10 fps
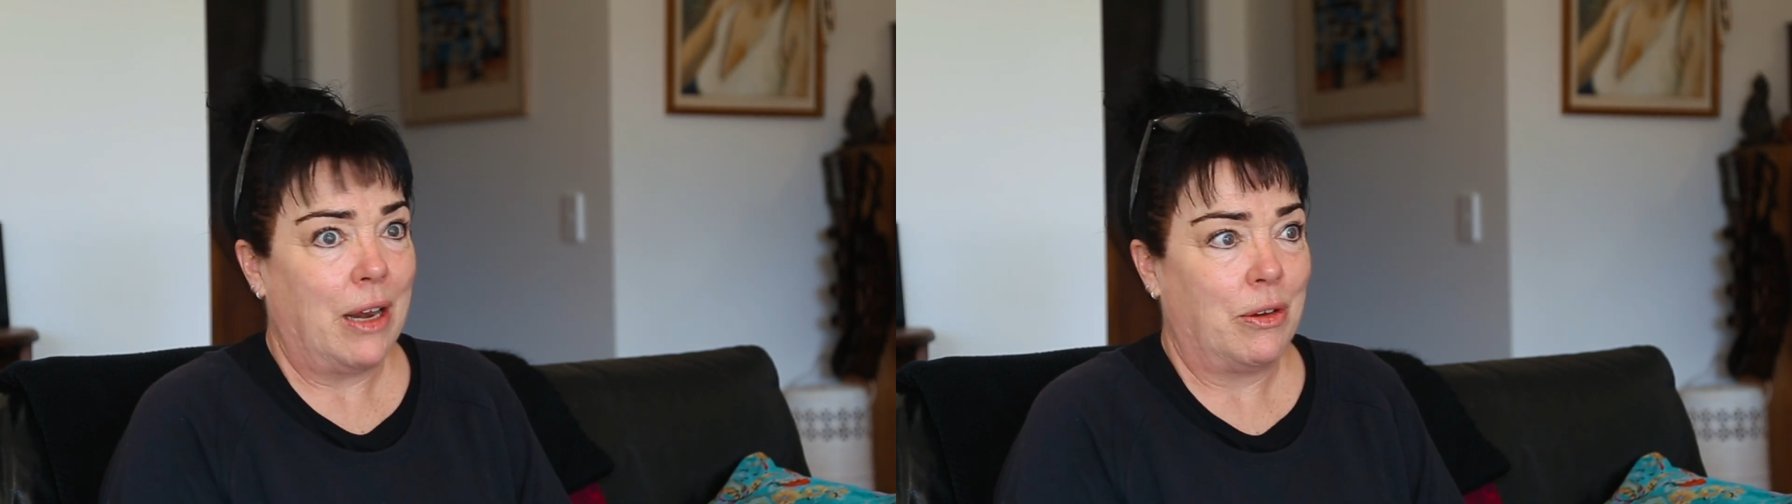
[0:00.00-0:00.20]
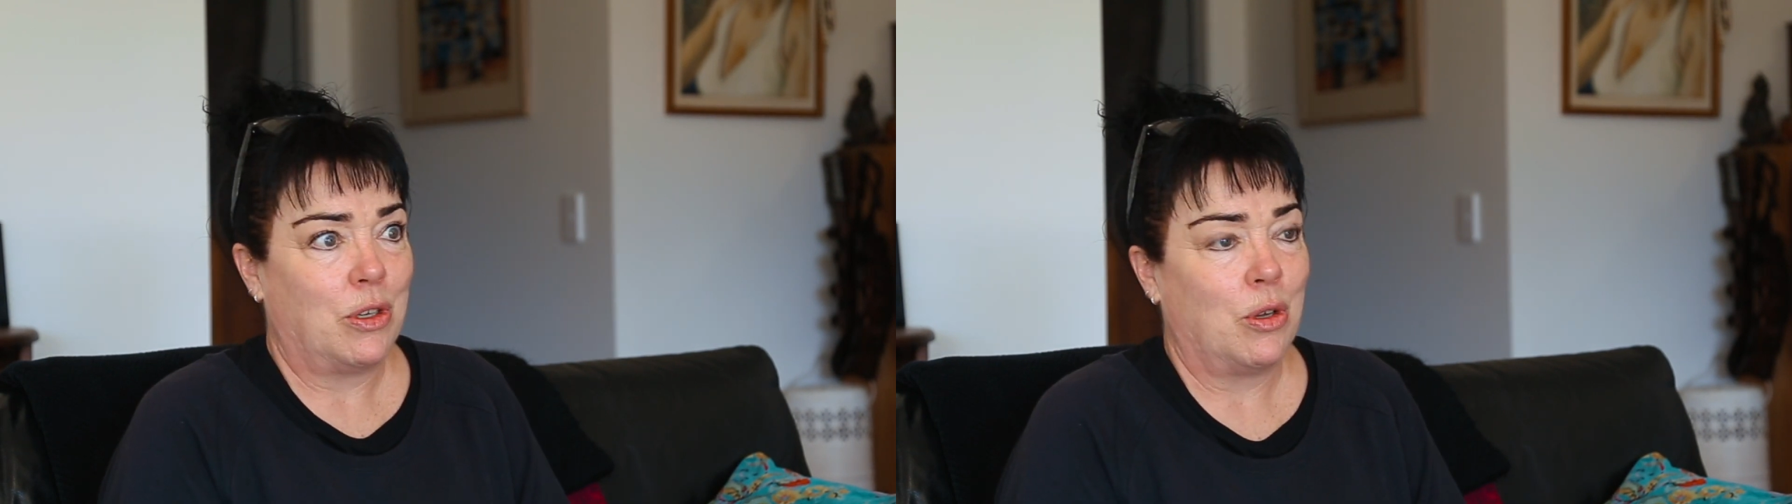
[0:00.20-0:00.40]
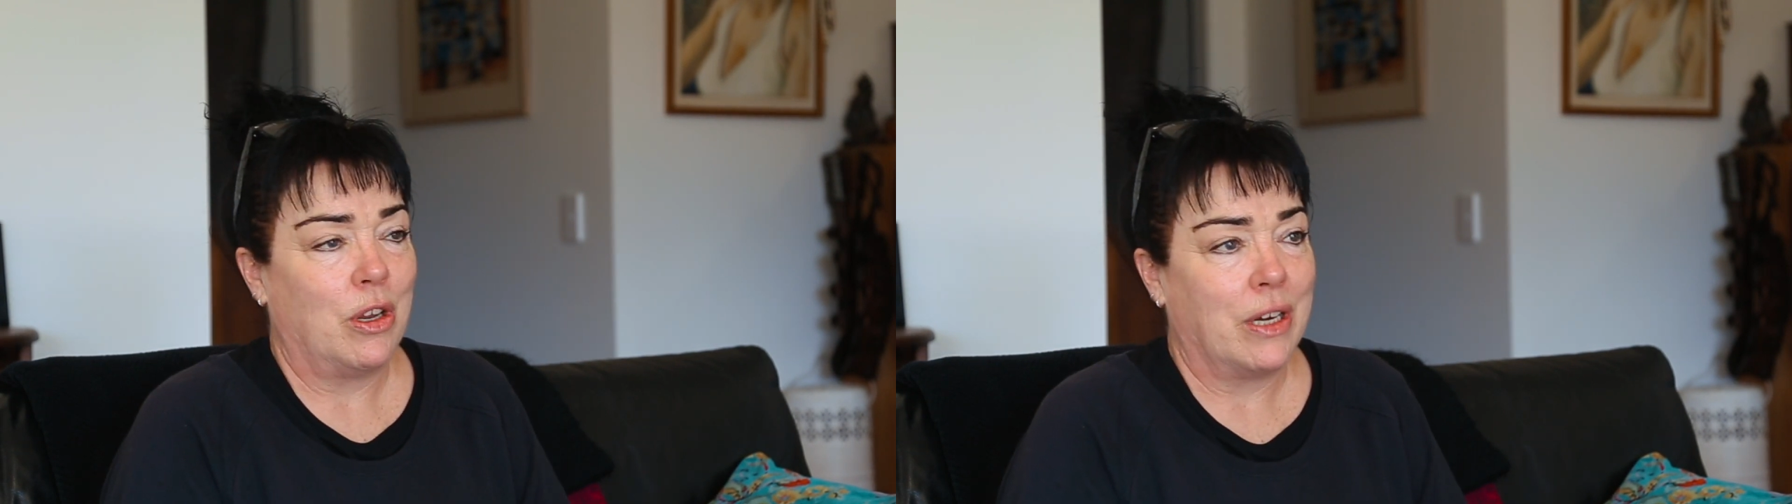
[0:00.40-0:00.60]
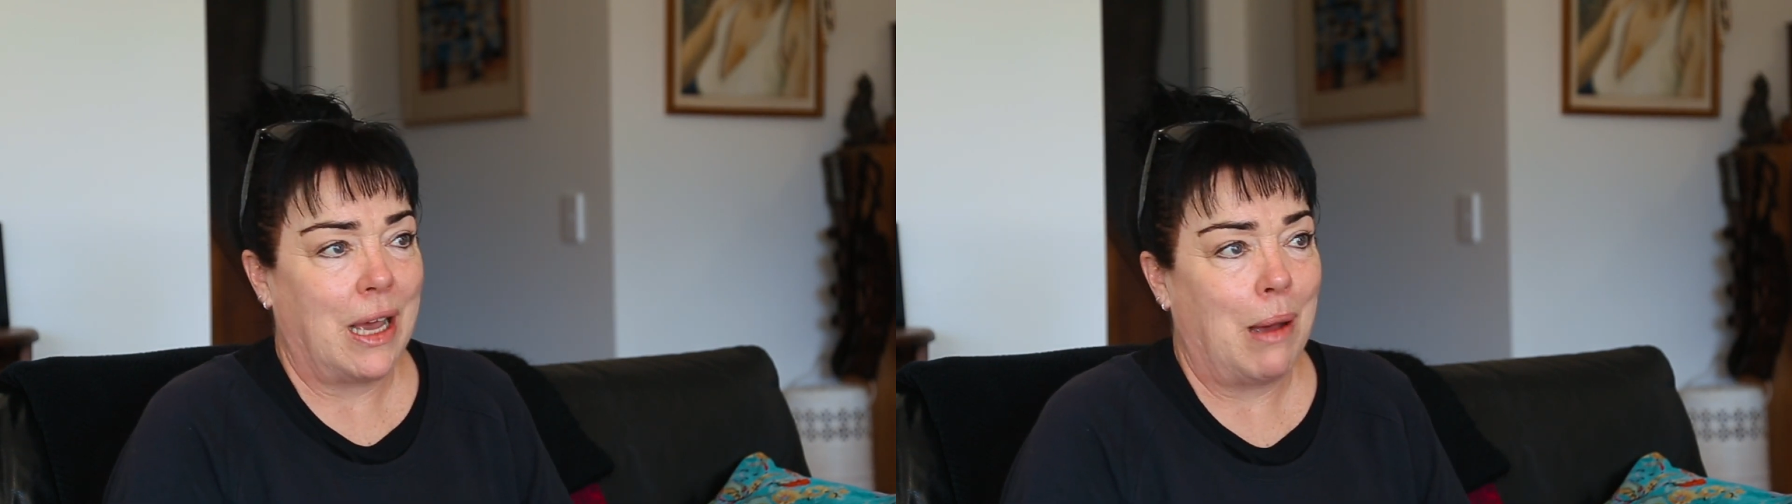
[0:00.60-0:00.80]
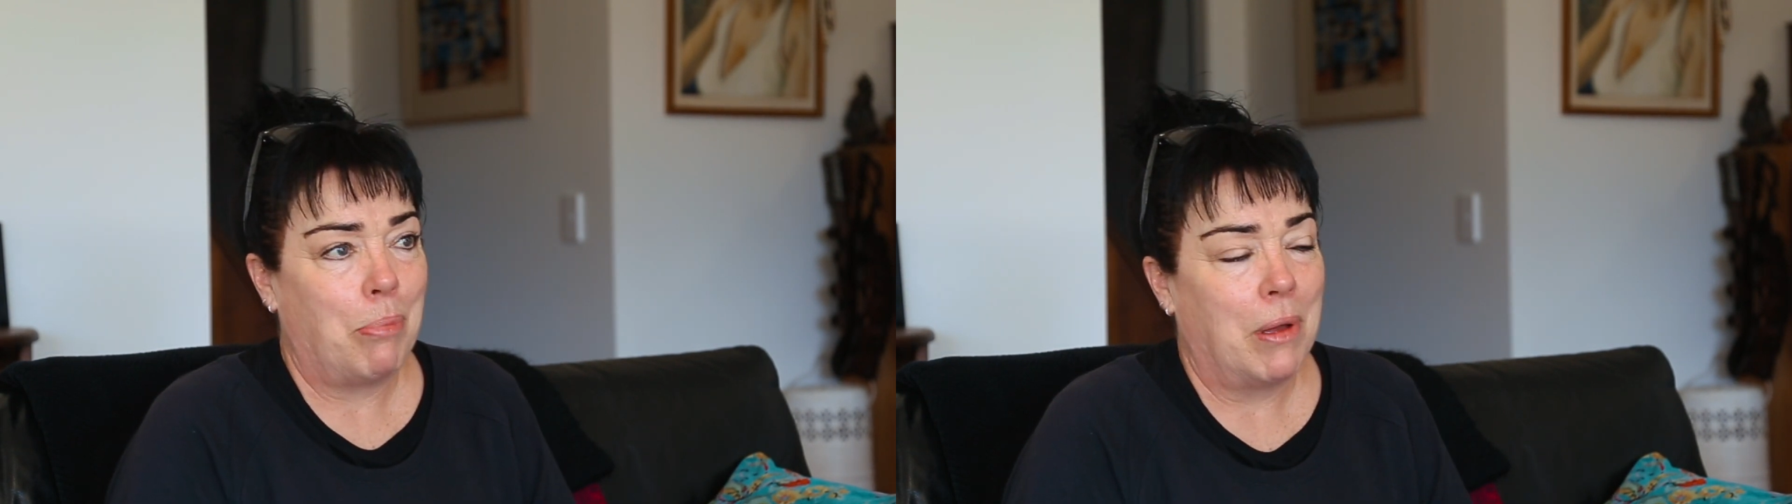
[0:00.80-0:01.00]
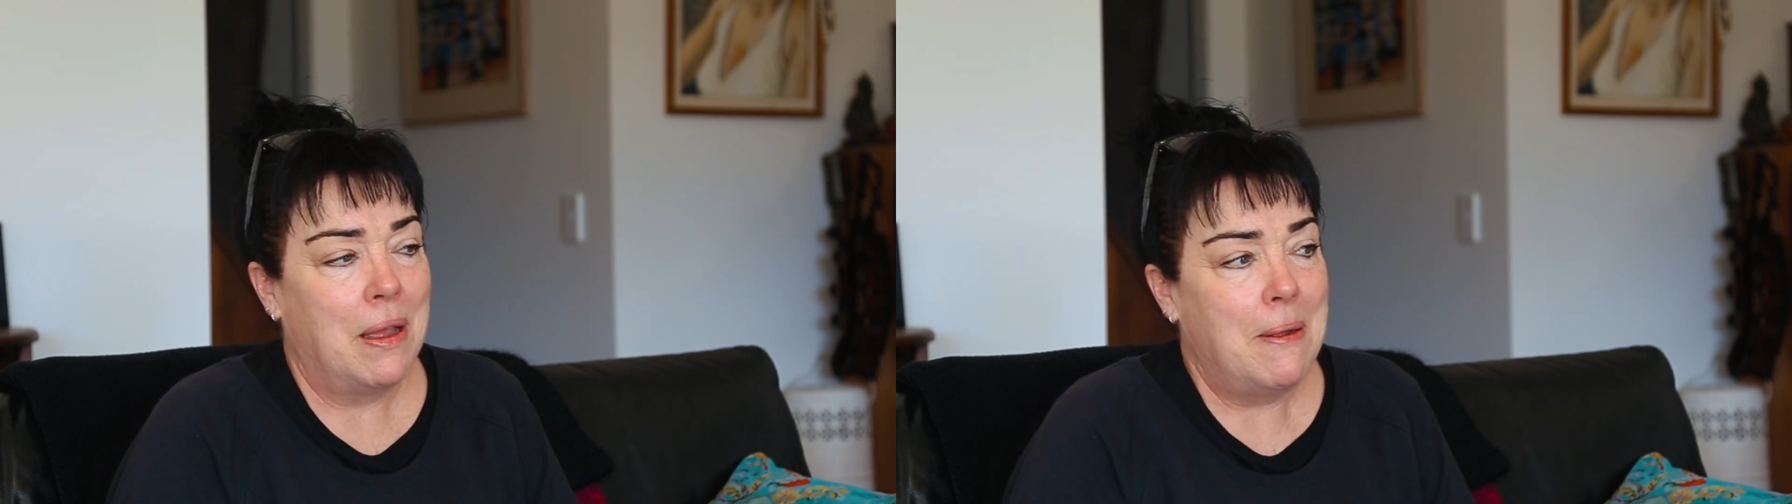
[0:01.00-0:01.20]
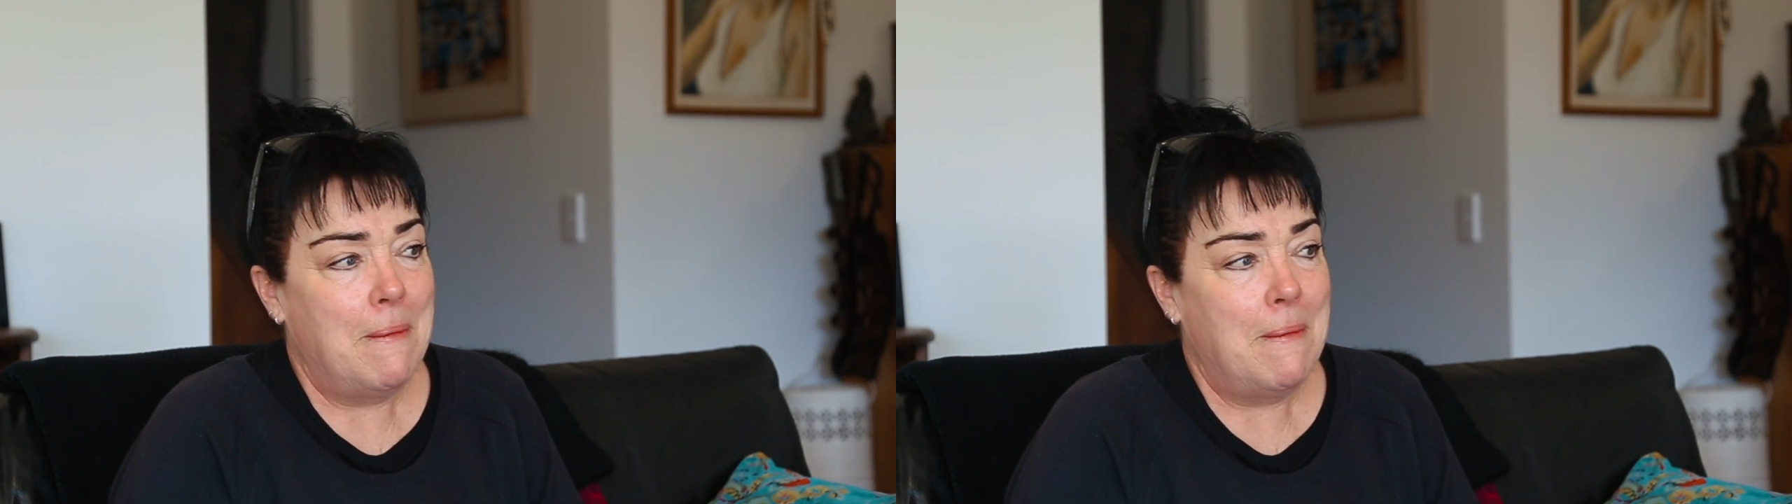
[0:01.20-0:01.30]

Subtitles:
had turned up.